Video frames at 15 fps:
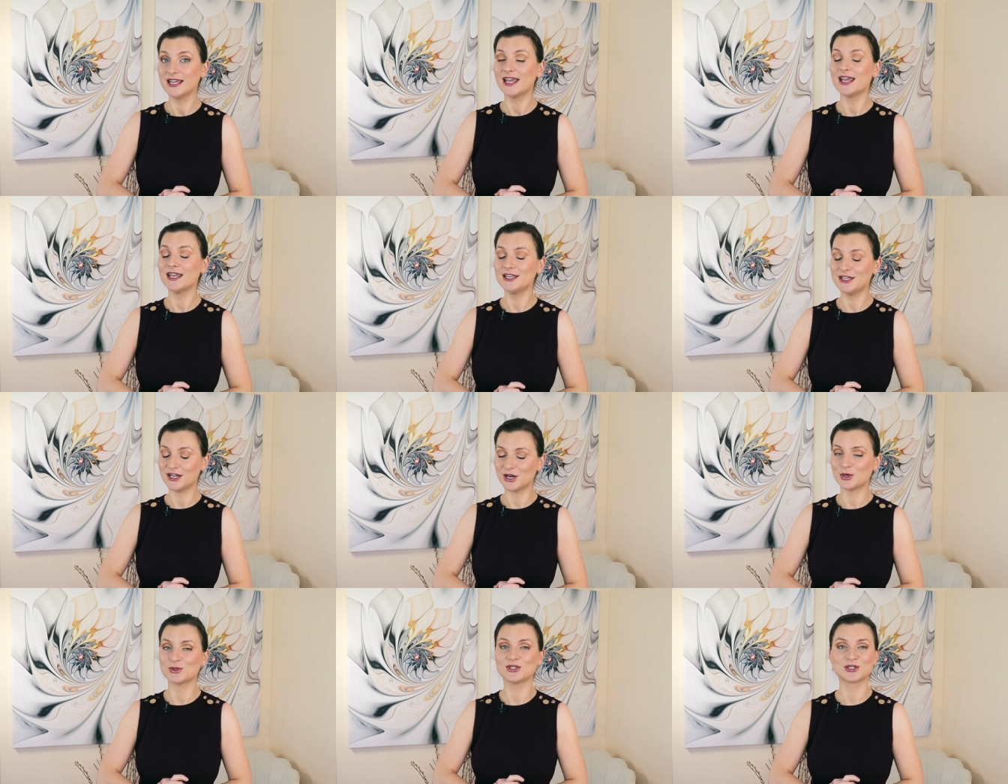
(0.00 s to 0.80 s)
And
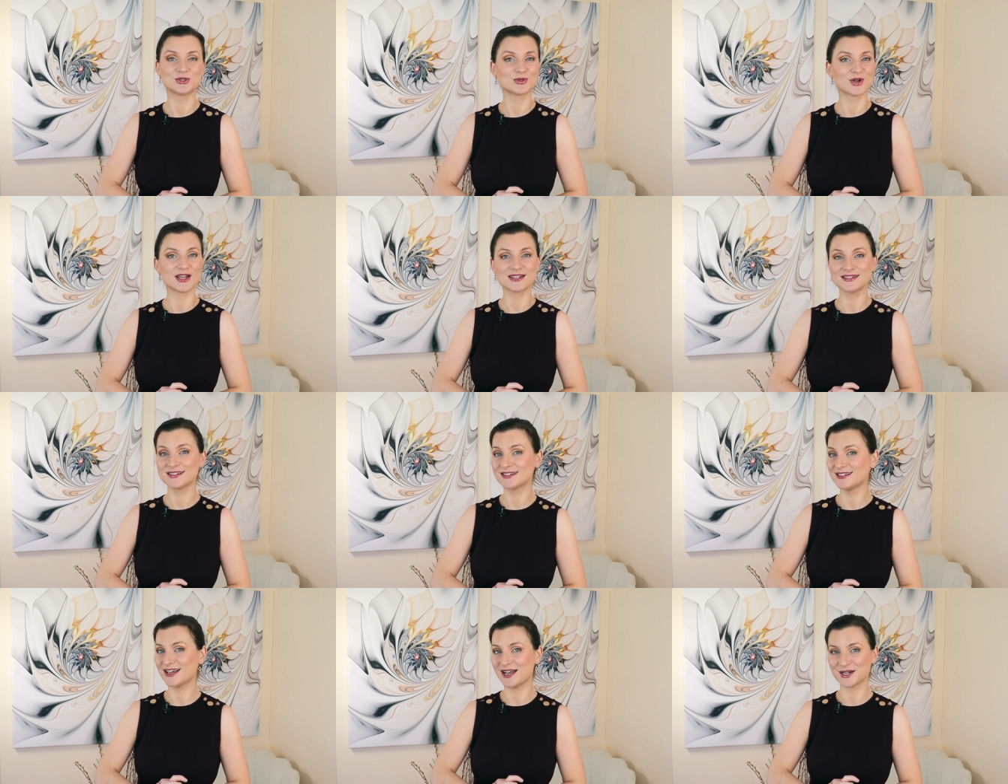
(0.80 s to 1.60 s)
no, the grass
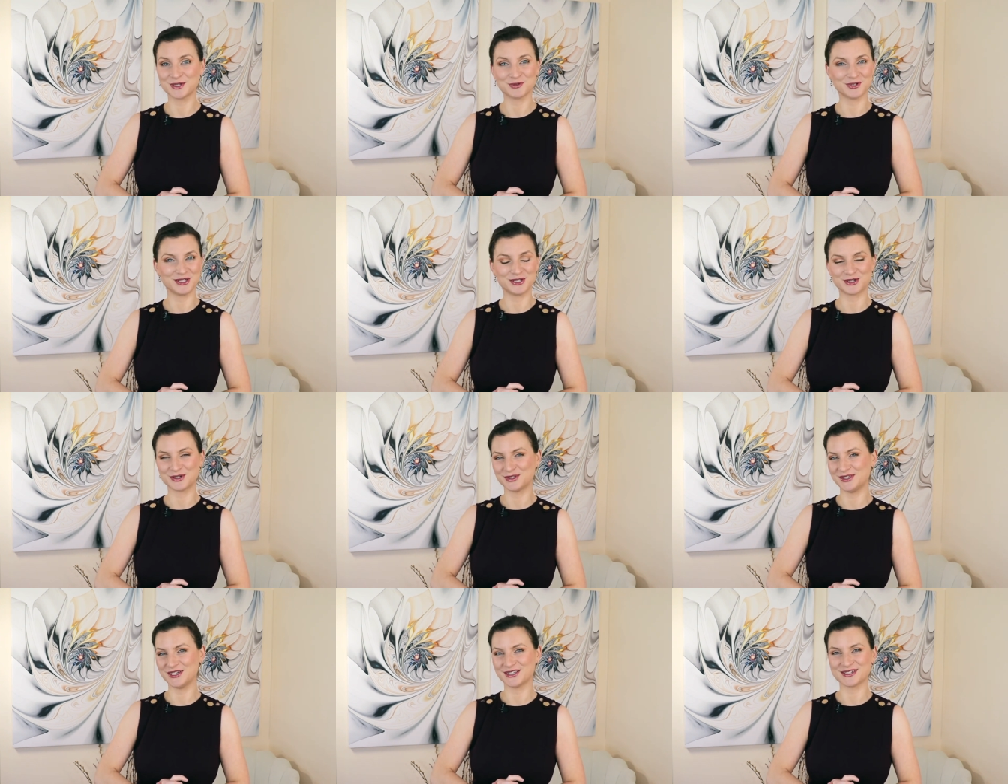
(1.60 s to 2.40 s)
is not greener
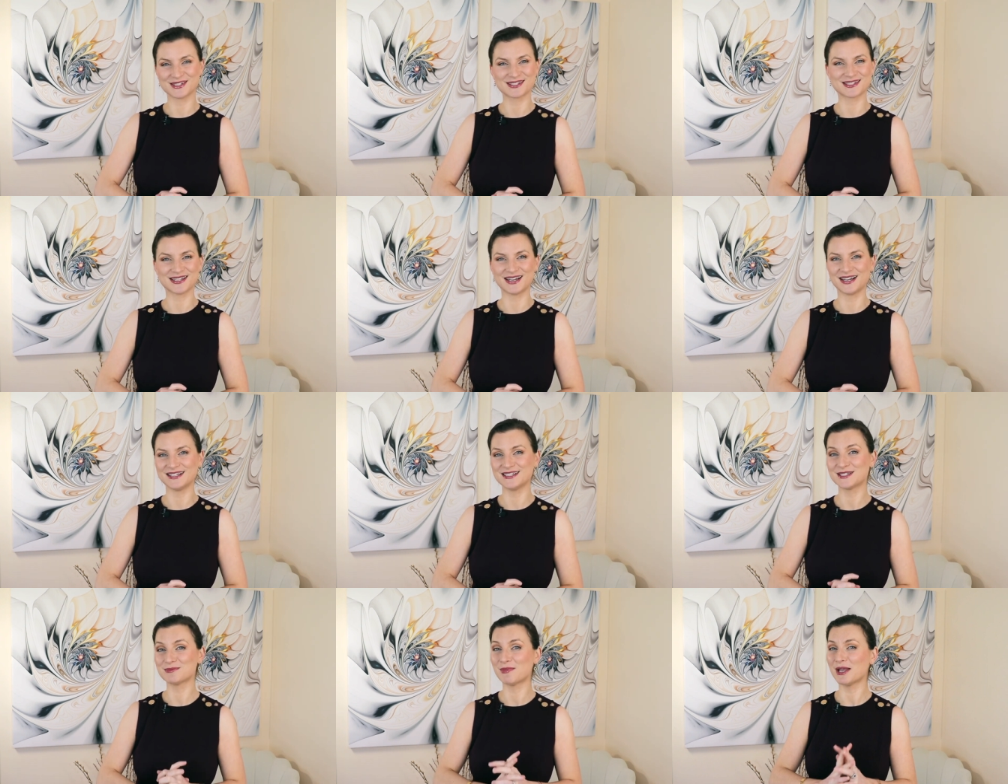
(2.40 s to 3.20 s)
on the other side.
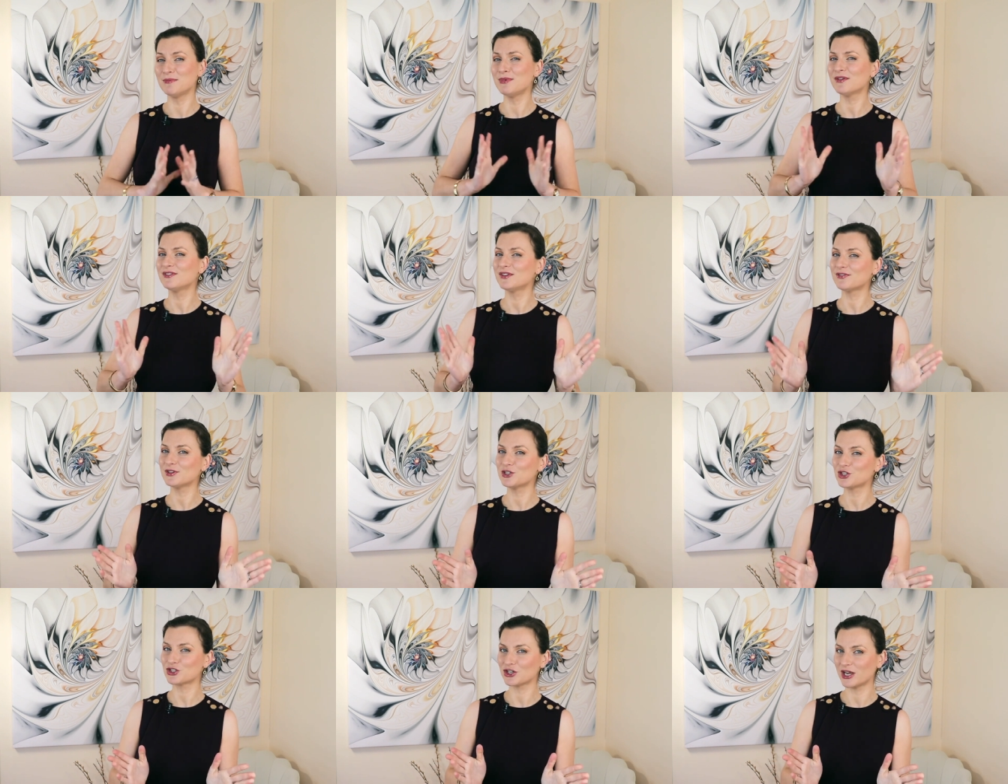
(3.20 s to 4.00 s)
It might be of
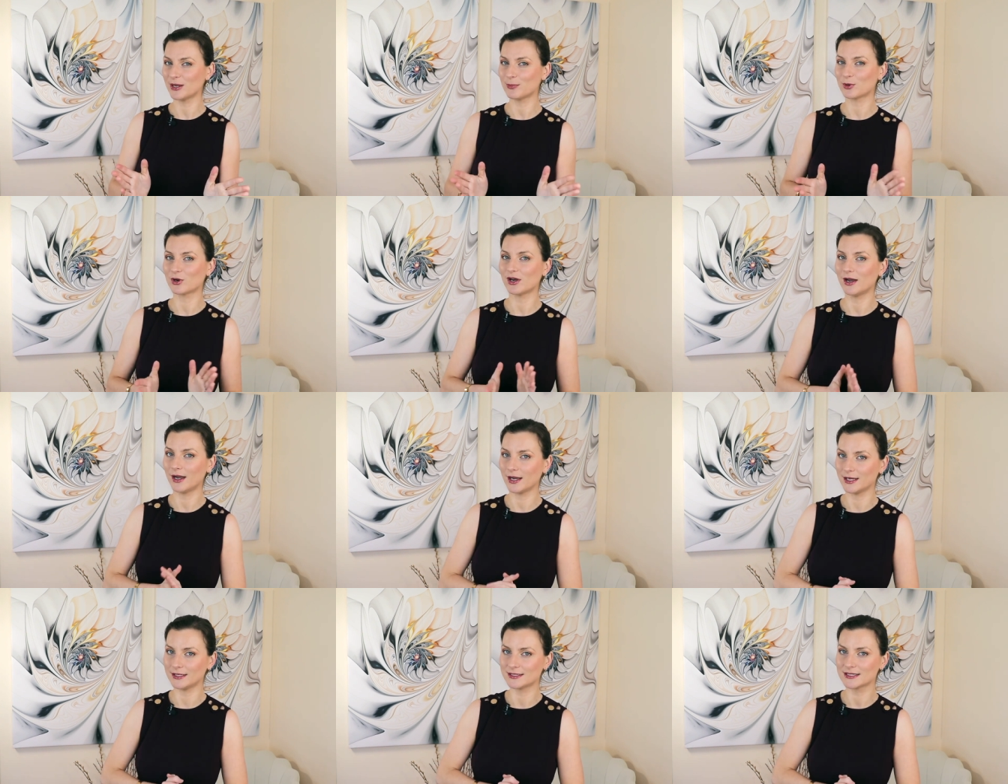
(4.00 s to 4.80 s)
different shape or
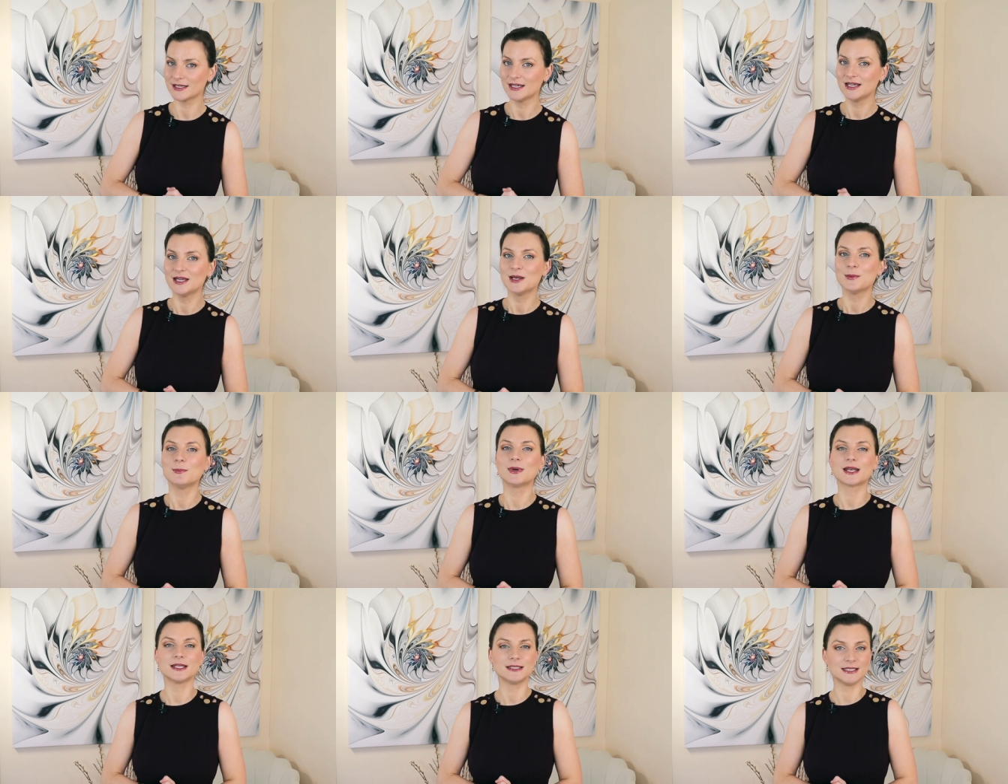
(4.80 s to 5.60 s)
height,
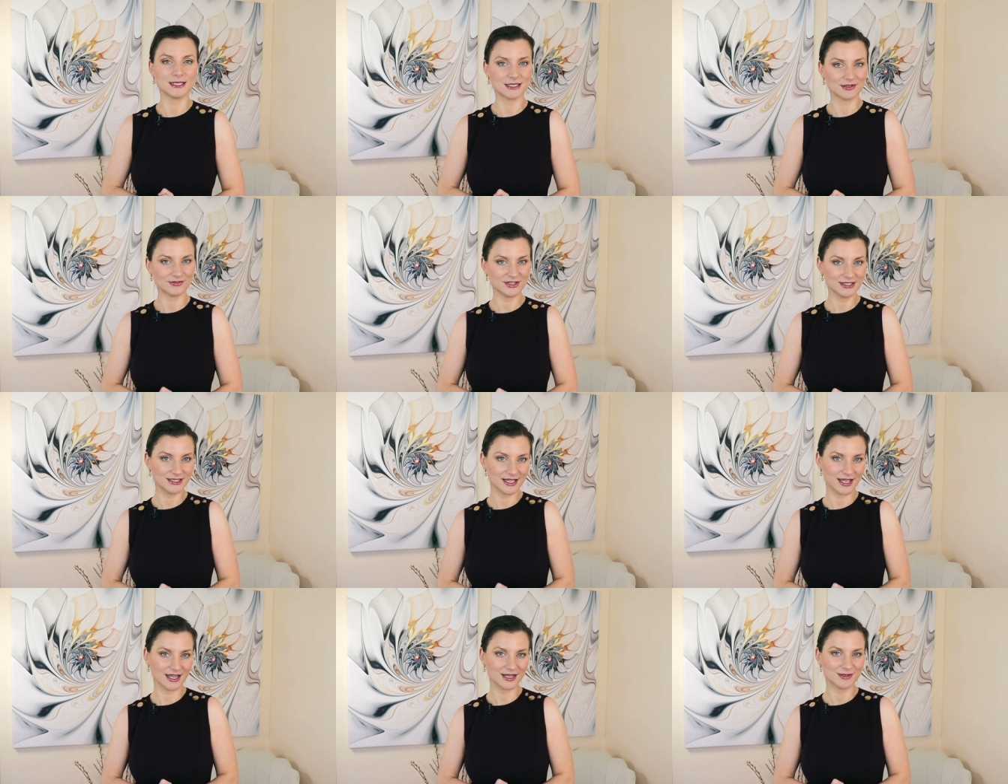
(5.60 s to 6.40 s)
but at the end of the
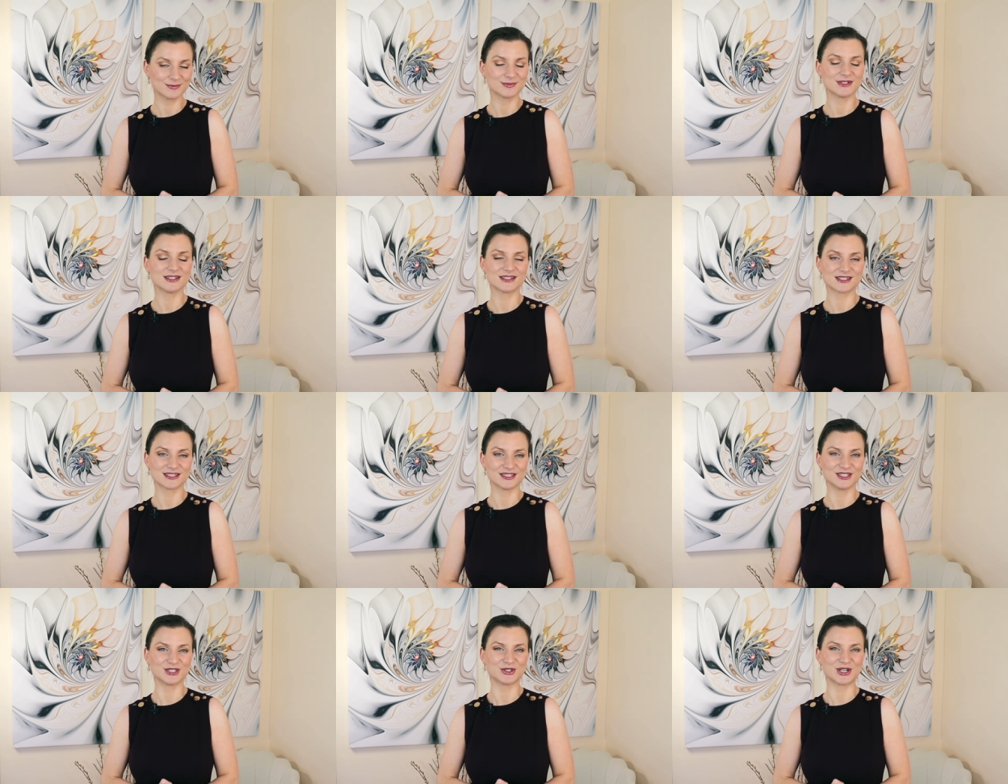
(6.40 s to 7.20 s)
day, it's
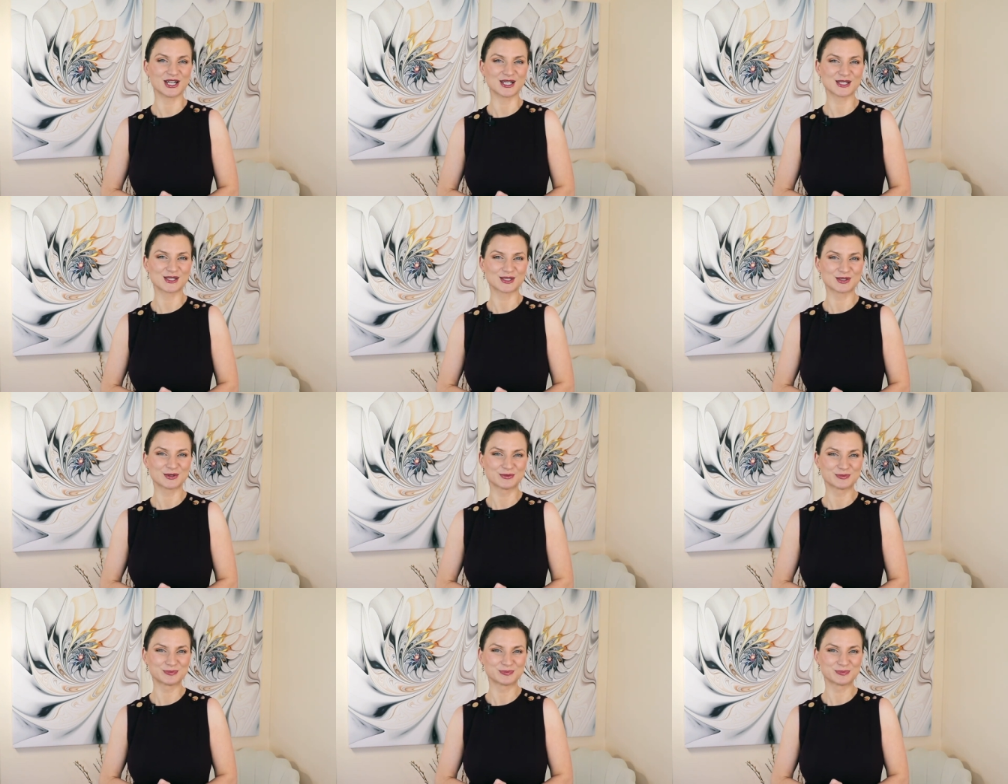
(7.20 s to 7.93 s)
still grass.